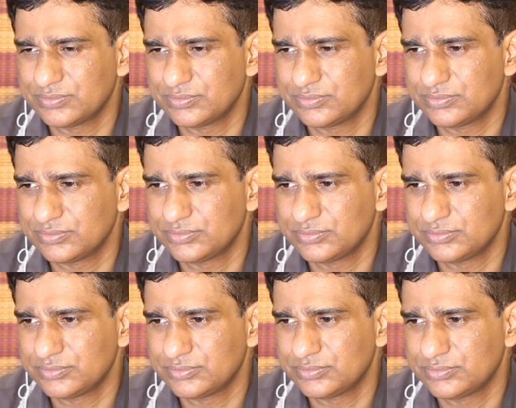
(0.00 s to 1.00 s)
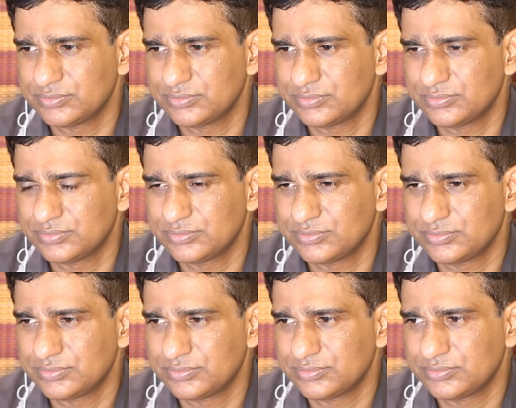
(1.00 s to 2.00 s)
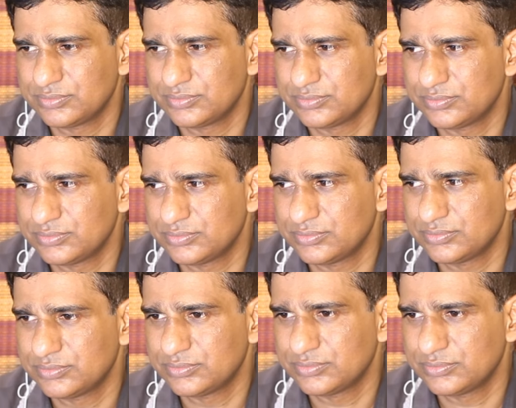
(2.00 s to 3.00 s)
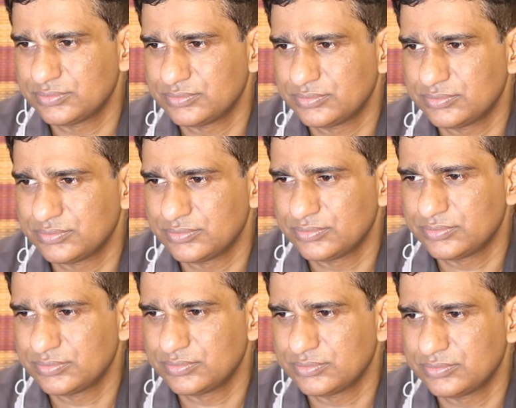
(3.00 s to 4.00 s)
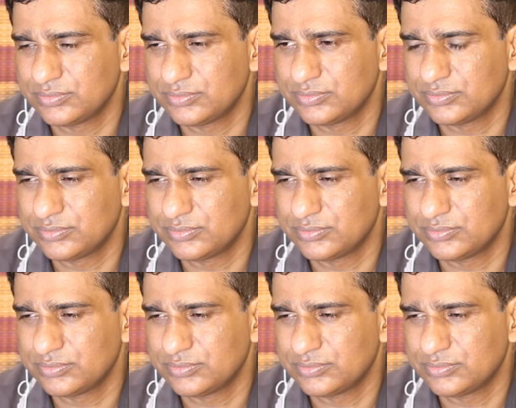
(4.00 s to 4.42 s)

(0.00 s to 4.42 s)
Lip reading: No words are spoken by the person on screen.